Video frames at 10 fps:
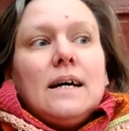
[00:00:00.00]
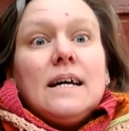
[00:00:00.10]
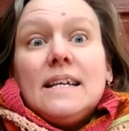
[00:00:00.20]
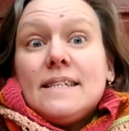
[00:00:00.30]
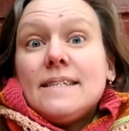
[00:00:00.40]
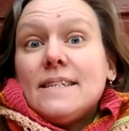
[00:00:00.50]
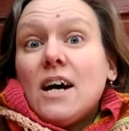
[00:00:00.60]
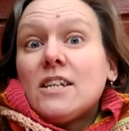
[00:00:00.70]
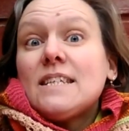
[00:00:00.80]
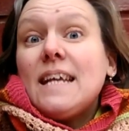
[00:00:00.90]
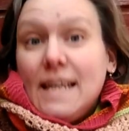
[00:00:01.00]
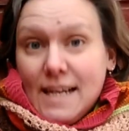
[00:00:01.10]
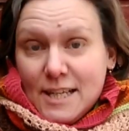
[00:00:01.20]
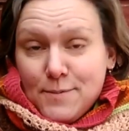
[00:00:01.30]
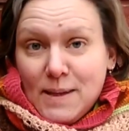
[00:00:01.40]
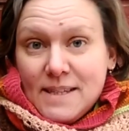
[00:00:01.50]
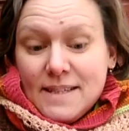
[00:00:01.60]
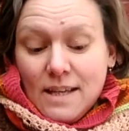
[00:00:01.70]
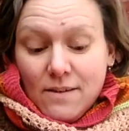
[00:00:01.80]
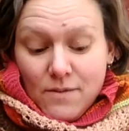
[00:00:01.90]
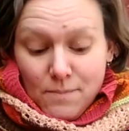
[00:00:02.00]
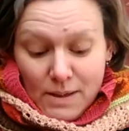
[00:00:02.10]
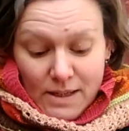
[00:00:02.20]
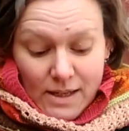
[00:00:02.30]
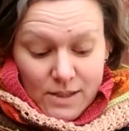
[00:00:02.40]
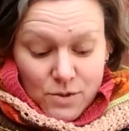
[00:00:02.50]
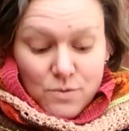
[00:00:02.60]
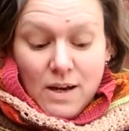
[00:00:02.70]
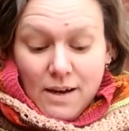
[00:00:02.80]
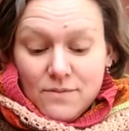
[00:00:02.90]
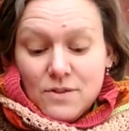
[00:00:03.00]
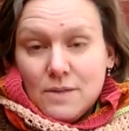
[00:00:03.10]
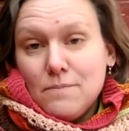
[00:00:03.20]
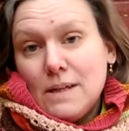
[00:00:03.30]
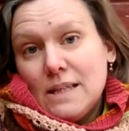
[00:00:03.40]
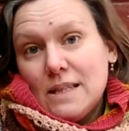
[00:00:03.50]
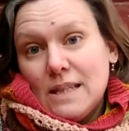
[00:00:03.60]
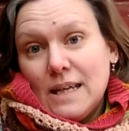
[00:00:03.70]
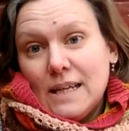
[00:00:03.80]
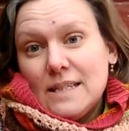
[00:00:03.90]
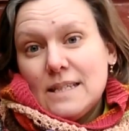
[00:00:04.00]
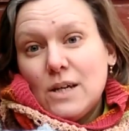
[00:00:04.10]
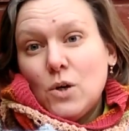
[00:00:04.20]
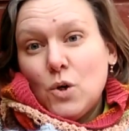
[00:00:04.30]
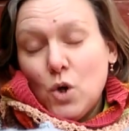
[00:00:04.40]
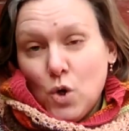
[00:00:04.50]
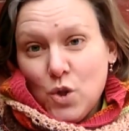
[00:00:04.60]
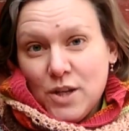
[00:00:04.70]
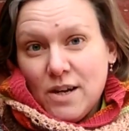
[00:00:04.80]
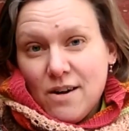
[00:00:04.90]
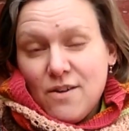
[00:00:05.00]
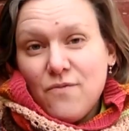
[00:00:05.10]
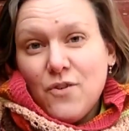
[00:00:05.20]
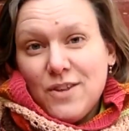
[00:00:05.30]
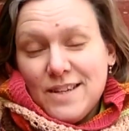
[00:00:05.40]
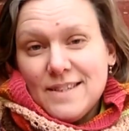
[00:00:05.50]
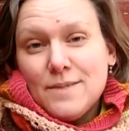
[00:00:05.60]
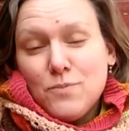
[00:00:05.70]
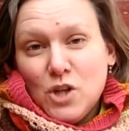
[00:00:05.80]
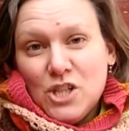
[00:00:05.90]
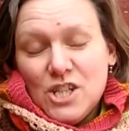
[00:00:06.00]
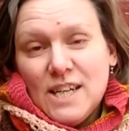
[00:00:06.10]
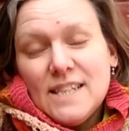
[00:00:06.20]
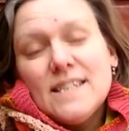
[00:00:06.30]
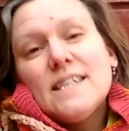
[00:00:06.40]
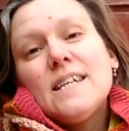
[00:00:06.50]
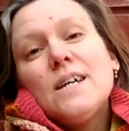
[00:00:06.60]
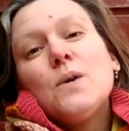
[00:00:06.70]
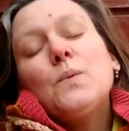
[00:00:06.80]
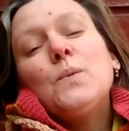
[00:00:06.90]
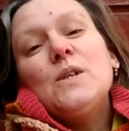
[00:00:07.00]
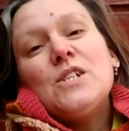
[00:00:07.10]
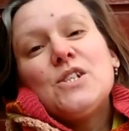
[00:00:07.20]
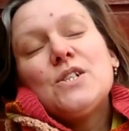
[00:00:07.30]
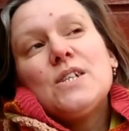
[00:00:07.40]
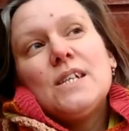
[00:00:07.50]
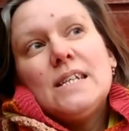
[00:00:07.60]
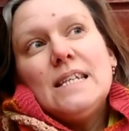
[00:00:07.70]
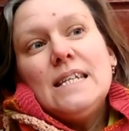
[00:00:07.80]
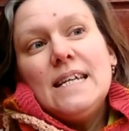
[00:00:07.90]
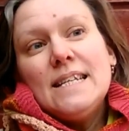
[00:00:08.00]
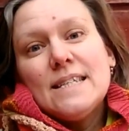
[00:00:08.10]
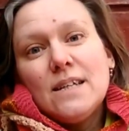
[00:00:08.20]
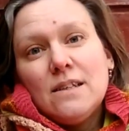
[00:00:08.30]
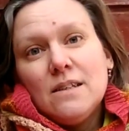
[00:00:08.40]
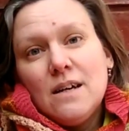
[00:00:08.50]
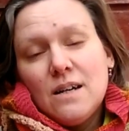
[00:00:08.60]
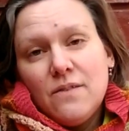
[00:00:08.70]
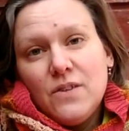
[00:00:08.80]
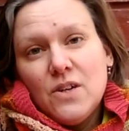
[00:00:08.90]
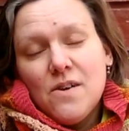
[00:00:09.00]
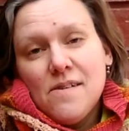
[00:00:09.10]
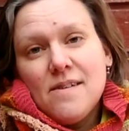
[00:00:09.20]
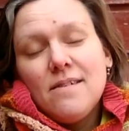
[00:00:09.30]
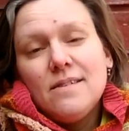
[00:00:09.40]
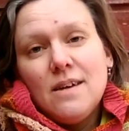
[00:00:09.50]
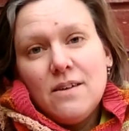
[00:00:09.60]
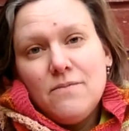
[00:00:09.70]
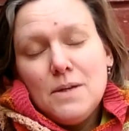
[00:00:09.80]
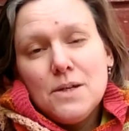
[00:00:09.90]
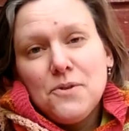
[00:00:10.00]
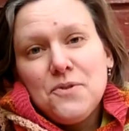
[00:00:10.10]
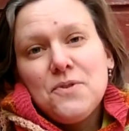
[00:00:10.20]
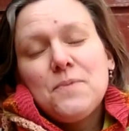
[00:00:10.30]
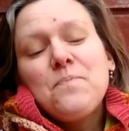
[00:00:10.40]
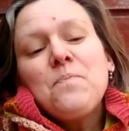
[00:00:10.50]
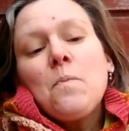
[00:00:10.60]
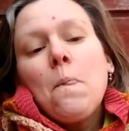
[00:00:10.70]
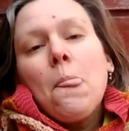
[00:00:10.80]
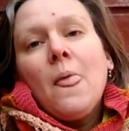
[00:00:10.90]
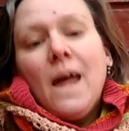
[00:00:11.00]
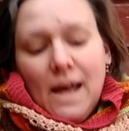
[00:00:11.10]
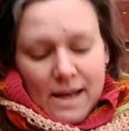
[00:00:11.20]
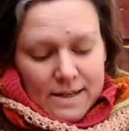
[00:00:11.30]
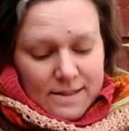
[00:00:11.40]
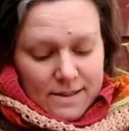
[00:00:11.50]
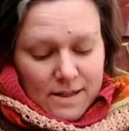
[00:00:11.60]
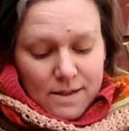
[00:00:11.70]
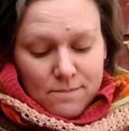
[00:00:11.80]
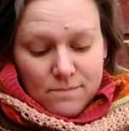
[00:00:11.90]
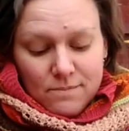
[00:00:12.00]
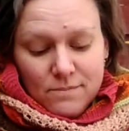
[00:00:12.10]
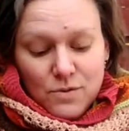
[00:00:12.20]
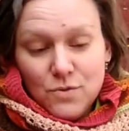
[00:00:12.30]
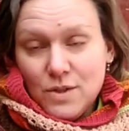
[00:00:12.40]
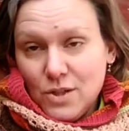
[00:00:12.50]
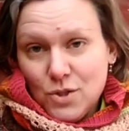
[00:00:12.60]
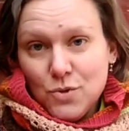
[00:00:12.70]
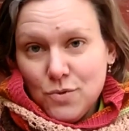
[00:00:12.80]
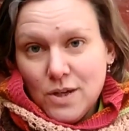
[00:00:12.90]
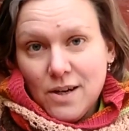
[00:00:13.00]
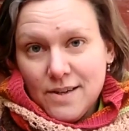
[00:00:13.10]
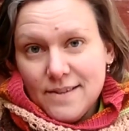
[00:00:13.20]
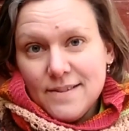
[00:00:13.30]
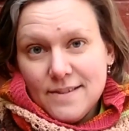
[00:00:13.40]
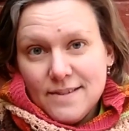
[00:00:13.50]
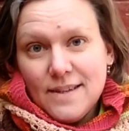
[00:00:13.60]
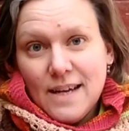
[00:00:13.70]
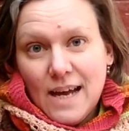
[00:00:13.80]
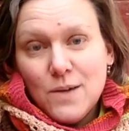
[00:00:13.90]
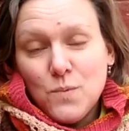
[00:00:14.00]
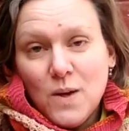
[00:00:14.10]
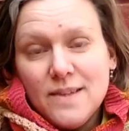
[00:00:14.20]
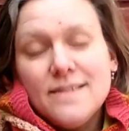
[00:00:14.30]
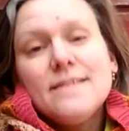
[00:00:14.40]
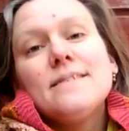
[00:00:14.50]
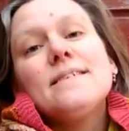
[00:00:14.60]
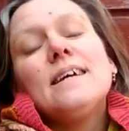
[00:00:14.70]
It's not inexpensive, but I do have to admit that all the yarn for this project, which needs a lot of yarn, a lot of meters, and I'm using 2 yarns at once.